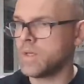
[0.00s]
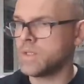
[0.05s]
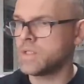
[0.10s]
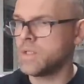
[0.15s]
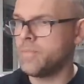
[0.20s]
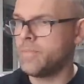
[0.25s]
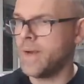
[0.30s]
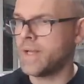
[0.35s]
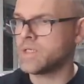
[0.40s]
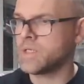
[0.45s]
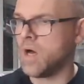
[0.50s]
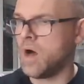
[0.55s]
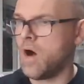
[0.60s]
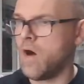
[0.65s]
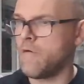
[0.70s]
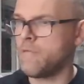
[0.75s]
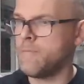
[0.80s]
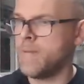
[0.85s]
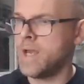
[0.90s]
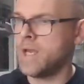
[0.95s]
does the better
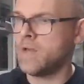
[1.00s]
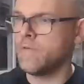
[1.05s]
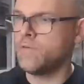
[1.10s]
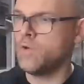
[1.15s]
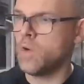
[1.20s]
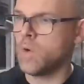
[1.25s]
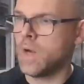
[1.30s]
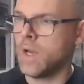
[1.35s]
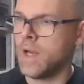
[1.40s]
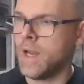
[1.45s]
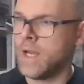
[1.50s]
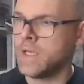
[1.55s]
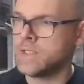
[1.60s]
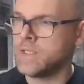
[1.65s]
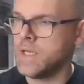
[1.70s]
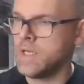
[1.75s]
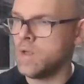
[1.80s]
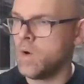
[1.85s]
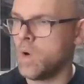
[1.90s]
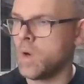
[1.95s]
half make of your
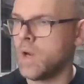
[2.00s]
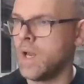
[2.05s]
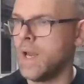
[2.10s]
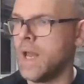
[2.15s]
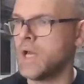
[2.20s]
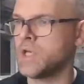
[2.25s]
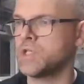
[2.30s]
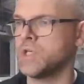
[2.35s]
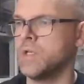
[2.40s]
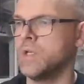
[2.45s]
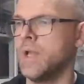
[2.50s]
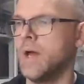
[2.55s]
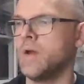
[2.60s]
collecting or collection?